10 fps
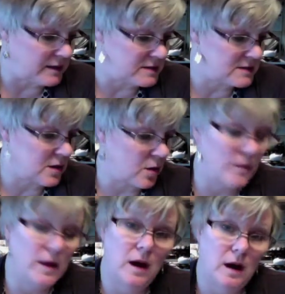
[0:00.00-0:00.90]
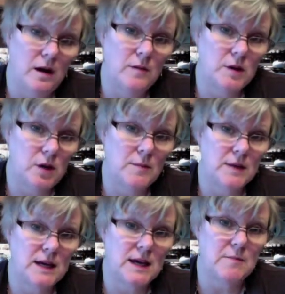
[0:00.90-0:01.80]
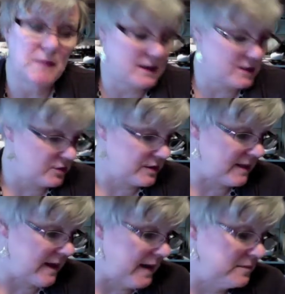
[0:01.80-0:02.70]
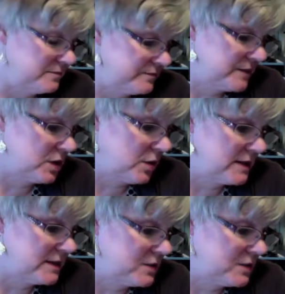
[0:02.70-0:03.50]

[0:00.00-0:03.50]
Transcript: So, um, you know, I'm going to keep monitoring that you know, I did